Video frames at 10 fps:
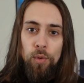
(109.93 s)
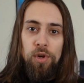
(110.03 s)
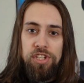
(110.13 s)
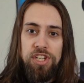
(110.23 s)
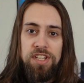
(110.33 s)

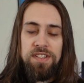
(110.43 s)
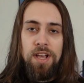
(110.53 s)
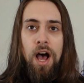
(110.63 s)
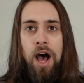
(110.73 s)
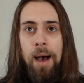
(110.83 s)
which is
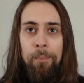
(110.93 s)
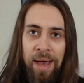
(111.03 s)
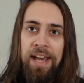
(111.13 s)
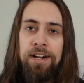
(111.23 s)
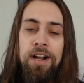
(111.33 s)

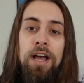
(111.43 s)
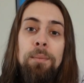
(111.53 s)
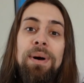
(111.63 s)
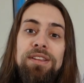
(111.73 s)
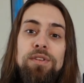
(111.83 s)
better,
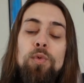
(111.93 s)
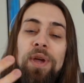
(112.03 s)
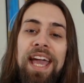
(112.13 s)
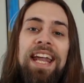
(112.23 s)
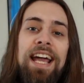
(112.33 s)
but
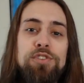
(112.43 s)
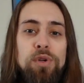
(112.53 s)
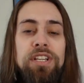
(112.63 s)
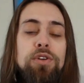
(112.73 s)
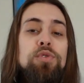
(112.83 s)
we can
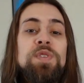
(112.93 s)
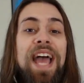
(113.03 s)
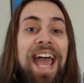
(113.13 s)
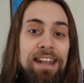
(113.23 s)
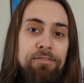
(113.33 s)
actually
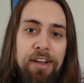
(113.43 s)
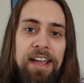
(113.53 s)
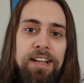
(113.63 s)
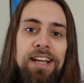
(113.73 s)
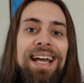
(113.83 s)
use
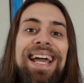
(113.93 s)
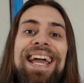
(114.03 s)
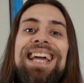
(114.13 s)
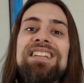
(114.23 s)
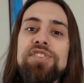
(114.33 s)
NVENC
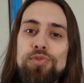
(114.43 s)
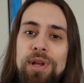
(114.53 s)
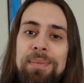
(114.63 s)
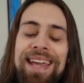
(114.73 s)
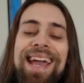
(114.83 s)
in
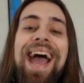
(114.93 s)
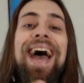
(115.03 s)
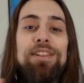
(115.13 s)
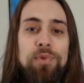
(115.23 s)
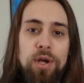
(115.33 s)
streaming
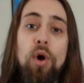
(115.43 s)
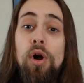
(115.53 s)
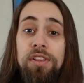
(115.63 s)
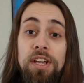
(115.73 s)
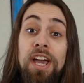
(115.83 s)
and
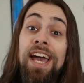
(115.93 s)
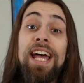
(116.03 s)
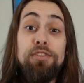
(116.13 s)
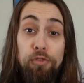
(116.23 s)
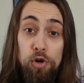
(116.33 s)
recording.
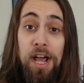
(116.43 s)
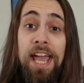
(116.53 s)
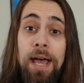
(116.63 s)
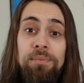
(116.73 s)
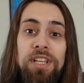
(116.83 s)
And for
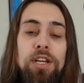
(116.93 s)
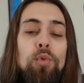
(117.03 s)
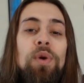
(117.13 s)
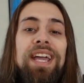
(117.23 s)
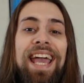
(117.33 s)

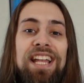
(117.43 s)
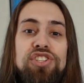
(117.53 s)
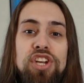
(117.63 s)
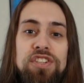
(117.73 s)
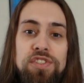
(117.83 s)
AMD, we can
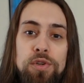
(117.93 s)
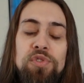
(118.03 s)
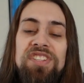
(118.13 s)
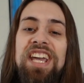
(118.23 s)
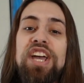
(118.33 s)
just
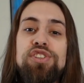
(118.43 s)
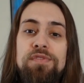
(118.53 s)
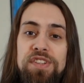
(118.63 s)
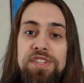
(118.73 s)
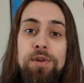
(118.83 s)
use the
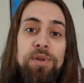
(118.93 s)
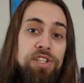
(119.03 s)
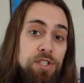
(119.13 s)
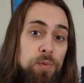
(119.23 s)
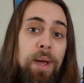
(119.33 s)
AGVC,
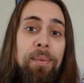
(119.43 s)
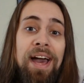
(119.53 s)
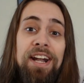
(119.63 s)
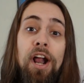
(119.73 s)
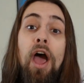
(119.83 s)
which is way
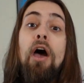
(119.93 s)
better